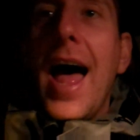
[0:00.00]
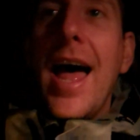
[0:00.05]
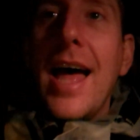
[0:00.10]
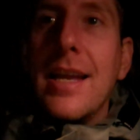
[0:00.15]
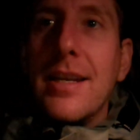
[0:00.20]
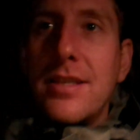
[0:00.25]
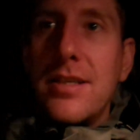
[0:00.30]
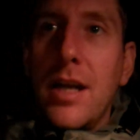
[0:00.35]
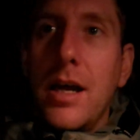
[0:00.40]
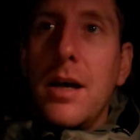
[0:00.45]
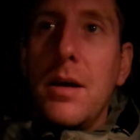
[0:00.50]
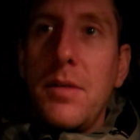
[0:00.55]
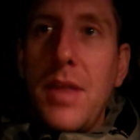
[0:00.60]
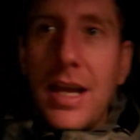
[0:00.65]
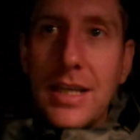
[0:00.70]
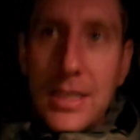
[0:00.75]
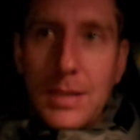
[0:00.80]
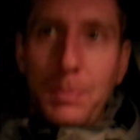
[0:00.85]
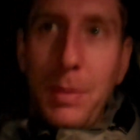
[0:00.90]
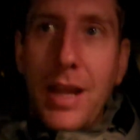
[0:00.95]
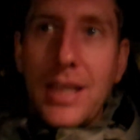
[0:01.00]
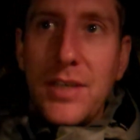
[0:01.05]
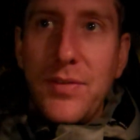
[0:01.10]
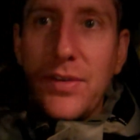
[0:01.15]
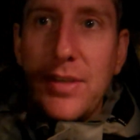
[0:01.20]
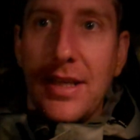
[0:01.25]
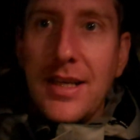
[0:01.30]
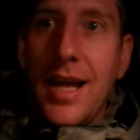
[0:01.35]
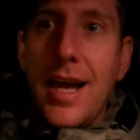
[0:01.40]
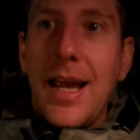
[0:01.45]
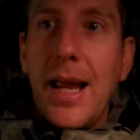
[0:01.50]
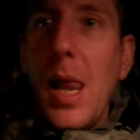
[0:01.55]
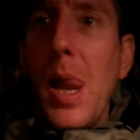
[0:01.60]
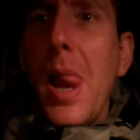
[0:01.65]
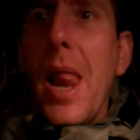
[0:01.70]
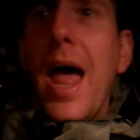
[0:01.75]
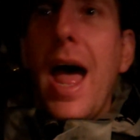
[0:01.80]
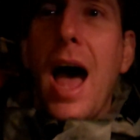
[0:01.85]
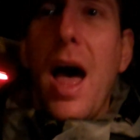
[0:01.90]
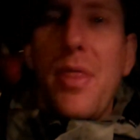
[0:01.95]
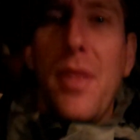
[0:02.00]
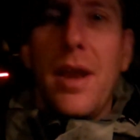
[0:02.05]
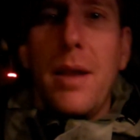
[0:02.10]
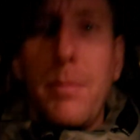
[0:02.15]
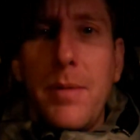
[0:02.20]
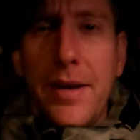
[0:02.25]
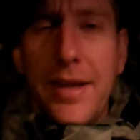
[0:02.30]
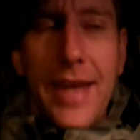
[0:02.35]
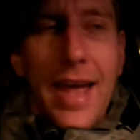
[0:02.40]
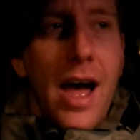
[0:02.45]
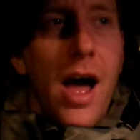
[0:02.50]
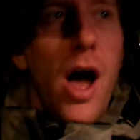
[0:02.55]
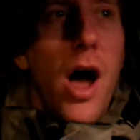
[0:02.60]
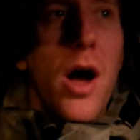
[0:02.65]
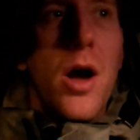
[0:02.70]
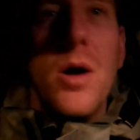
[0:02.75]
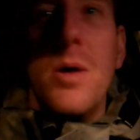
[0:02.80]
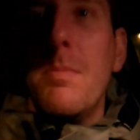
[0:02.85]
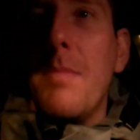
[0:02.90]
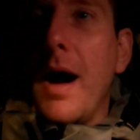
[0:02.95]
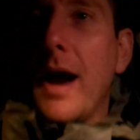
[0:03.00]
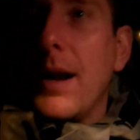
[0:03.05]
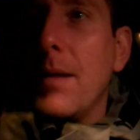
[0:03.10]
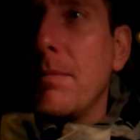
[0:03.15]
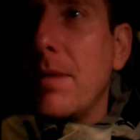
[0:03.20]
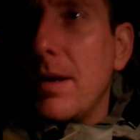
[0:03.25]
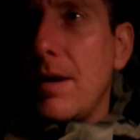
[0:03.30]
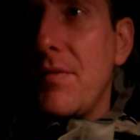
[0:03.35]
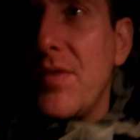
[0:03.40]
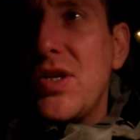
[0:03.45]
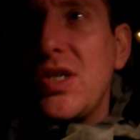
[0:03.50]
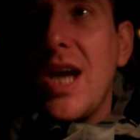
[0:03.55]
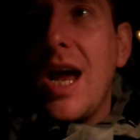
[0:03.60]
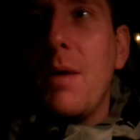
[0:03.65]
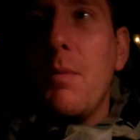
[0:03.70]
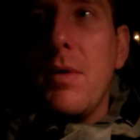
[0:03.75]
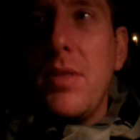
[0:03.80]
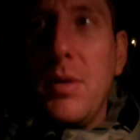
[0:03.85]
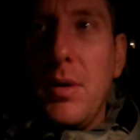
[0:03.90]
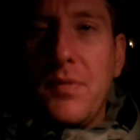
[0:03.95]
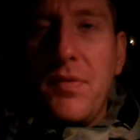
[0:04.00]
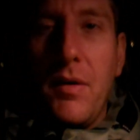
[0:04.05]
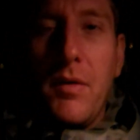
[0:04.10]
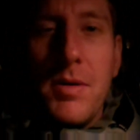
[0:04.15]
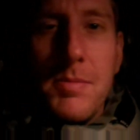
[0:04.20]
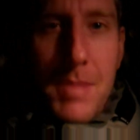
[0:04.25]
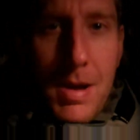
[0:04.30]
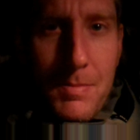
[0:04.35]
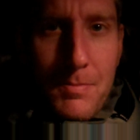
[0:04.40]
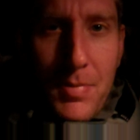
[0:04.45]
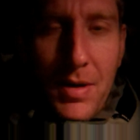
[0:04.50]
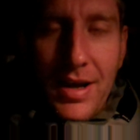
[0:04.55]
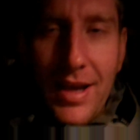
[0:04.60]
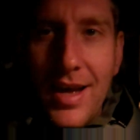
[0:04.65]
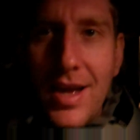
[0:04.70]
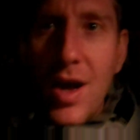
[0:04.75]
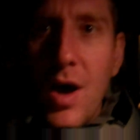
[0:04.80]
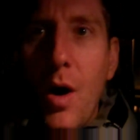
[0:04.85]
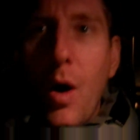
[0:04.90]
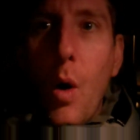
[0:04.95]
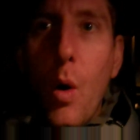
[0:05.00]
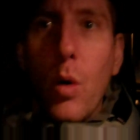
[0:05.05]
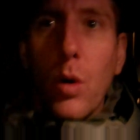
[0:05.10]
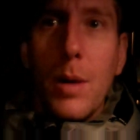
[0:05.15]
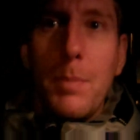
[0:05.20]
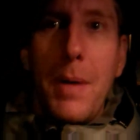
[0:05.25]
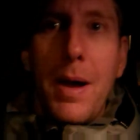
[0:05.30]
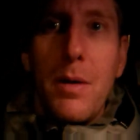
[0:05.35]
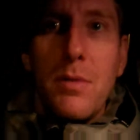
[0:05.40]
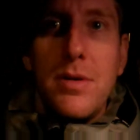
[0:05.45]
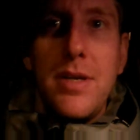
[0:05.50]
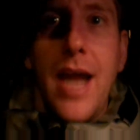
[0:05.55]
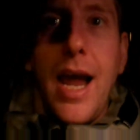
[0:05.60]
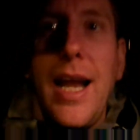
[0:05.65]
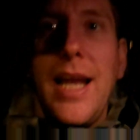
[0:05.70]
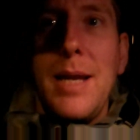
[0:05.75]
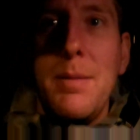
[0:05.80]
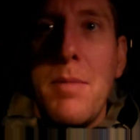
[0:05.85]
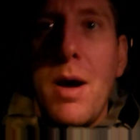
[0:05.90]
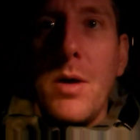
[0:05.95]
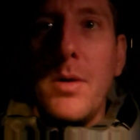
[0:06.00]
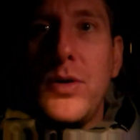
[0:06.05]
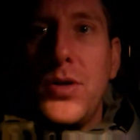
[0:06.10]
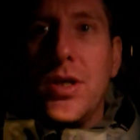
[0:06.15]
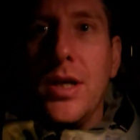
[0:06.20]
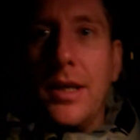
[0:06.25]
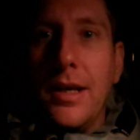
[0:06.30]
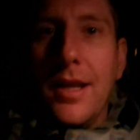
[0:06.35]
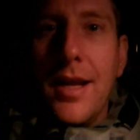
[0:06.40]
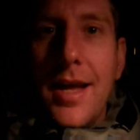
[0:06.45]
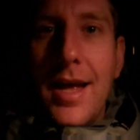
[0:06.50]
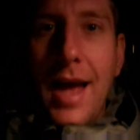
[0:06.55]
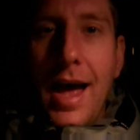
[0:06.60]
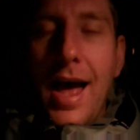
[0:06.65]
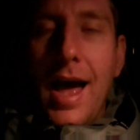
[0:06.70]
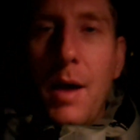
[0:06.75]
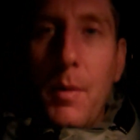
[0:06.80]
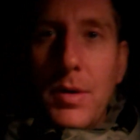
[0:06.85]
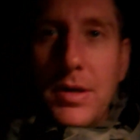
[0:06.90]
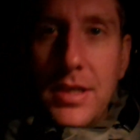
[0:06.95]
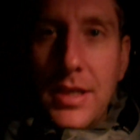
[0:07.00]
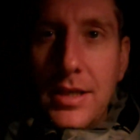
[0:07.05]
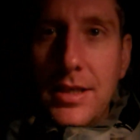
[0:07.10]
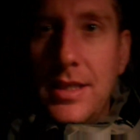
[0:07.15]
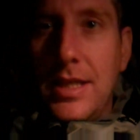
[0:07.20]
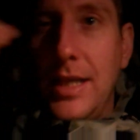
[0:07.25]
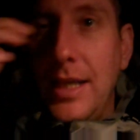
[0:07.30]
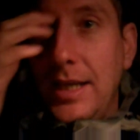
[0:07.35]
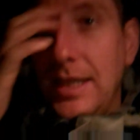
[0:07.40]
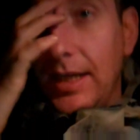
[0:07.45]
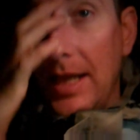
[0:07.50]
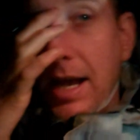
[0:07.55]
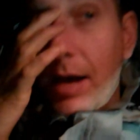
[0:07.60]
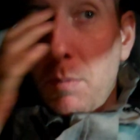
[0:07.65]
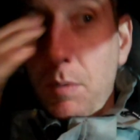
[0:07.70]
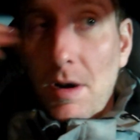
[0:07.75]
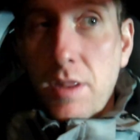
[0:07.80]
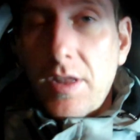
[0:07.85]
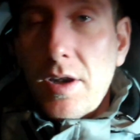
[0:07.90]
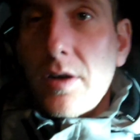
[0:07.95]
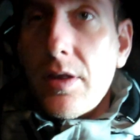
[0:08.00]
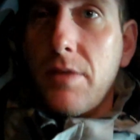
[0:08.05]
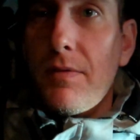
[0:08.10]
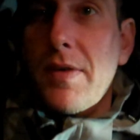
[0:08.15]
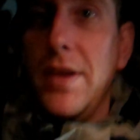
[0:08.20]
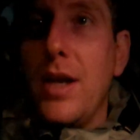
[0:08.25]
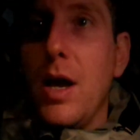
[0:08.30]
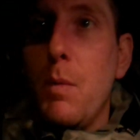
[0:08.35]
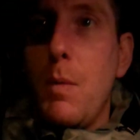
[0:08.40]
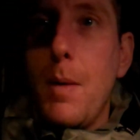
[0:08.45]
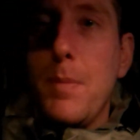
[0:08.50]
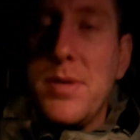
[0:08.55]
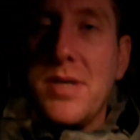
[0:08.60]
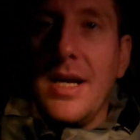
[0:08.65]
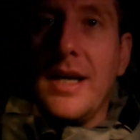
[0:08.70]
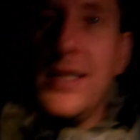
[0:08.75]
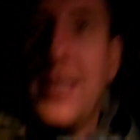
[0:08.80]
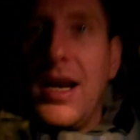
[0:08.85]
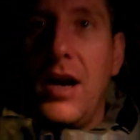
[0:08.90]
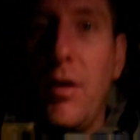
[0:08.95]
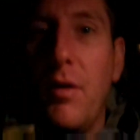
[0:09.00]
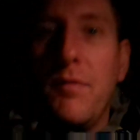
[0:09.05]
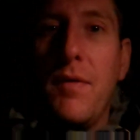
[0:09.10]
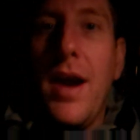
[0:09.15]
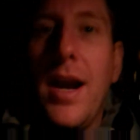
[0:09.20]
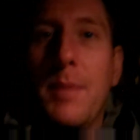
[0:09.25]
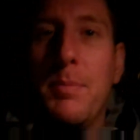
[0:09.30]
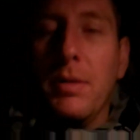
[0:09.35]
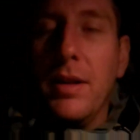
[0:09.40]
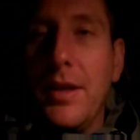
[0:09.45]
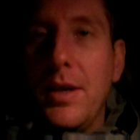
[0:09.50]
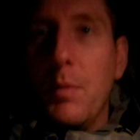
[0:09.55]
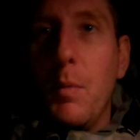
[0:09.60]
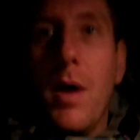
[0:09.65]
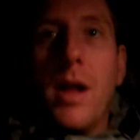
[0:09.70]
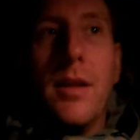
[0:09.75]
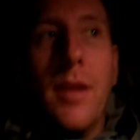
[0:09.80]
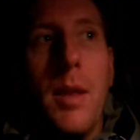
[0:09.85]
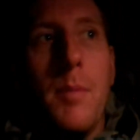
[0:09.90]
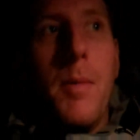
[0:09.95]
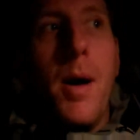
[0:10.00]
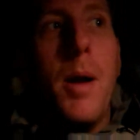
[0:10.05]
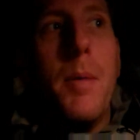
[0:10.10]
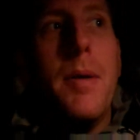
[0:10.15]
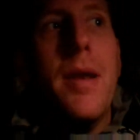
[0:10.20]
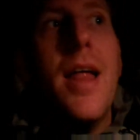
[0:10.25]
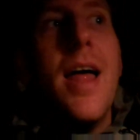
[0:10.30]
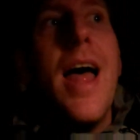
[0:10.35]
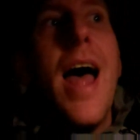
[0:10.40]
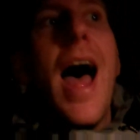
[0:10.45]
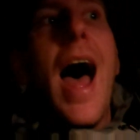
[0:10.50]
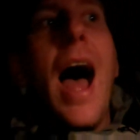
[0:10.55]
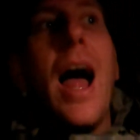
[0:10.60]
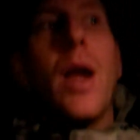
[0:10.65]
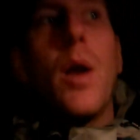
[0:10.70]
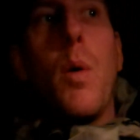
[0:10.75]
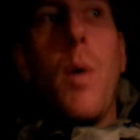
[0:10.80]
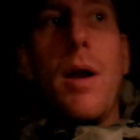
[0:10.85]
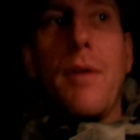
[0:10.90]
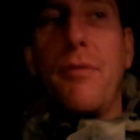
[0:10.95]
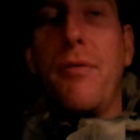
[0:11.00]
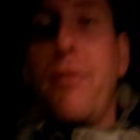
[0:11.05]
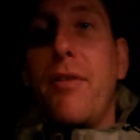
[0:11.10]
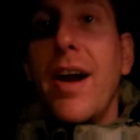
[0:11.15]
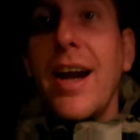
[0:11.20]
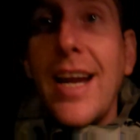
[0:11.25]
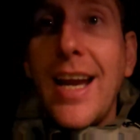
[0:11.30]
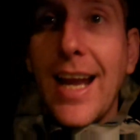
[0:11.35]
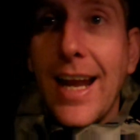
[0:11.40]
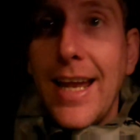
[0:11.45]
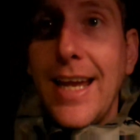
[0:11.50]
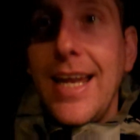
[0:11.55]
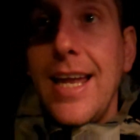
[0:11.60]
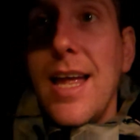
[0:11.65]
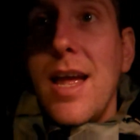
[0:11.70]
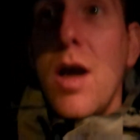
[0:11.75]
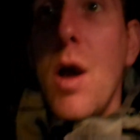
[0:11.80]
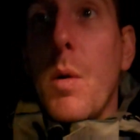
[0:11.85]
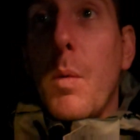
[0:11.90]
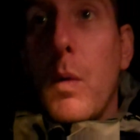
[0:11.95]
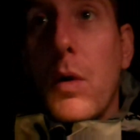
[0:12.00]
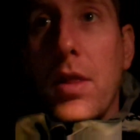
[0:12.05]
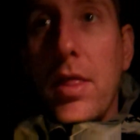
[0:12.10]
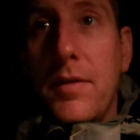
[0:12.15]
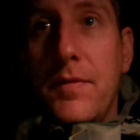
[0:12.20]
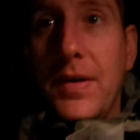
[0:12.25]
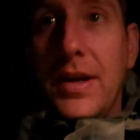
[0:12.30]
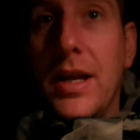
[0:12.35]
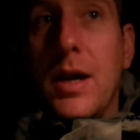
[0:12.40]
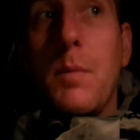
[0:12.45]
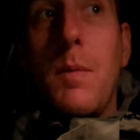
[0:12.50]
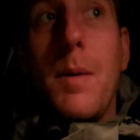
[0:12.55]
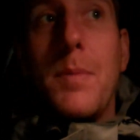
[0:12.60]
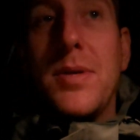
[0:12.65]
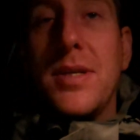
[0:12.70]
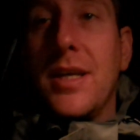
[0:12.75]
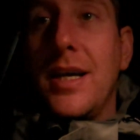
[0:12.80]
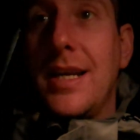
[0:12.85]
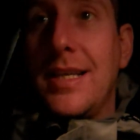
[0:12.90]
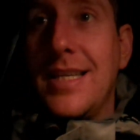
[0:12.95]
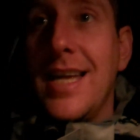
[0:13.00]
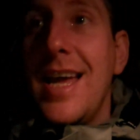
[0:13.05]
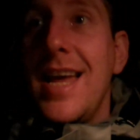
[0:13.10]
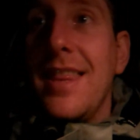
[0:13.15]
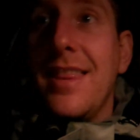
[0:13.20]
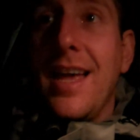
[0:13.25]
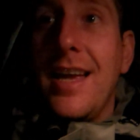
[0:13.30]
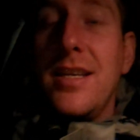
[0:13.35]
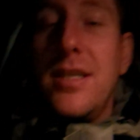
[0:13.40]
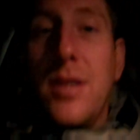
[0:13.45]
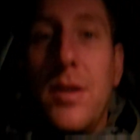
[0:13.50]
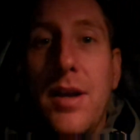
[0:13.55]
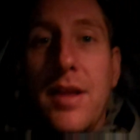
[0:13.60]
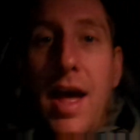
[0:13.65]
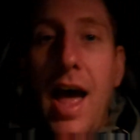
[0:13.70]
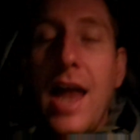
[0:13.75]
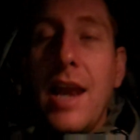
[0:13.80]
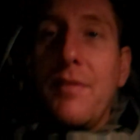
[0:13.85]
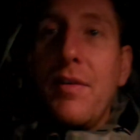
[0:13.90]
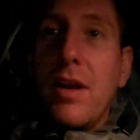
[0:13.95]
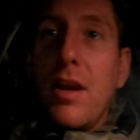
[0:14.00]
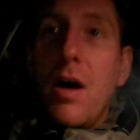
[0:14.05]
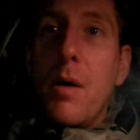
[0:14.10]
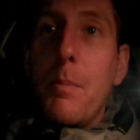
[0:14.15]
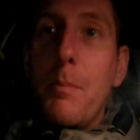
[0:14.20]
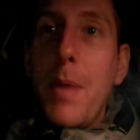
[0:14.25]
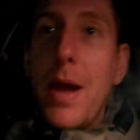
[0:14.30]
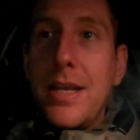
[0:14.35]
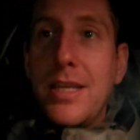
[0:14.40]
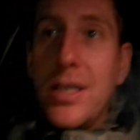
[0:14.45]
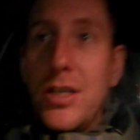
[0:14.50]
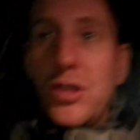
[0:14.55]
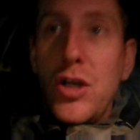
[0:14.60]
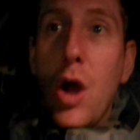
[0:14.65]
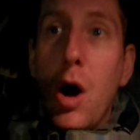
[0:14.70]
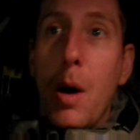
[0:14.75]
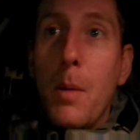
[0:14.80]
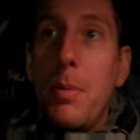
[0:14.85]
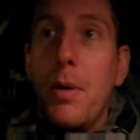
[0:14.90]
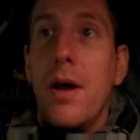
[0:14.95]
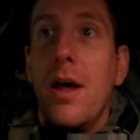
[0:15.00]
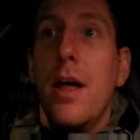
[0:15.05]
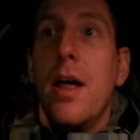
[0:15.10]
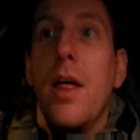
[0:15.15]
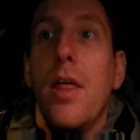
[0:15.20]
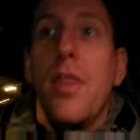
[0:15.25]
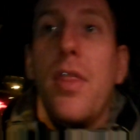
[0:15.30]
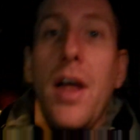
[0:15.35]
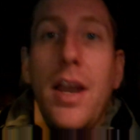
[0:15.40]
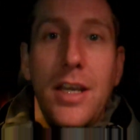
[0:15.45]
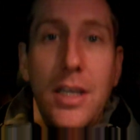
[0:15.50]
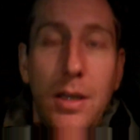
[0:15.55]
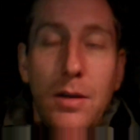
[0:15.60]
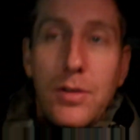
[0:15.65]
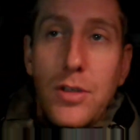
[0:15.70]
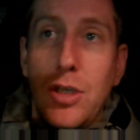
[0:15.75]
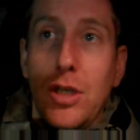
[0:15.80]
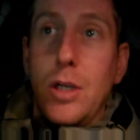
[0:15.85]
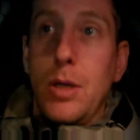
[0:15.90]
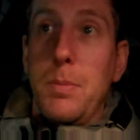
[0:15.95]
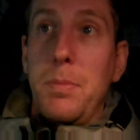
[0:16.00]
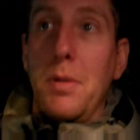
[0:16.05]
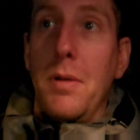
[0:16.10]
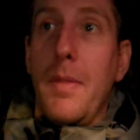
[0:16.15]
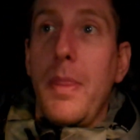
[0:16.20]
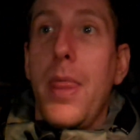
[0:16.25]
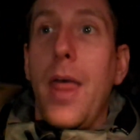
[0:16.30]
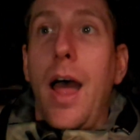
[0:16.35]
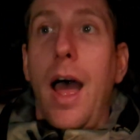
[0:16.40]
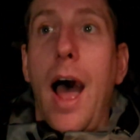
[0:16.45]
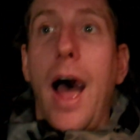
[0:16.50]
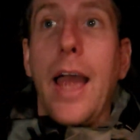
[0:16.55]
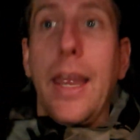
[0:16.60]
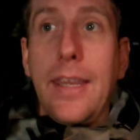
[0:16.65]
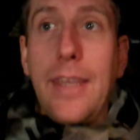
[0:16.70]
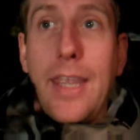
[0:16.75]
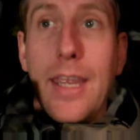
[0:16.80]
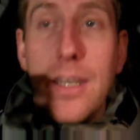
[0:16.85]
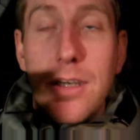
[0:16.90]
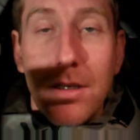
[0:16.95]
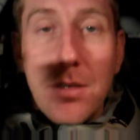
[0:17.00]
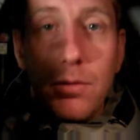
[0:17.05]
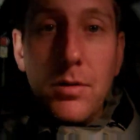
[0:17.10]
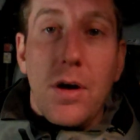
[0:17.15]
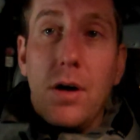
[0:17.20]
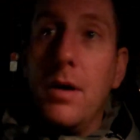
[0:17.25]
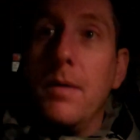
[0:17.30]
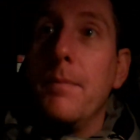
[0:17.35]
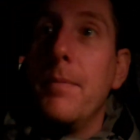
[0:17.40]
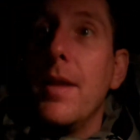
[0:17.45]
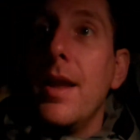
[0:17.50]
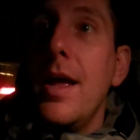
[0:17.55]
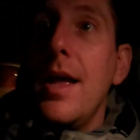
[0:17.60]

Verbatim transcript: Uh, so that's the plans for tonight. And then I'm going to get home and I'm going to have a chat with you, if I remember, all about Daily Motion, uh, which is the uh, one of the other video websites that are available in the world at the moment. And quite frankly, one of the video websites that is doing a hell of a lot better job than YouTube. I kid you not.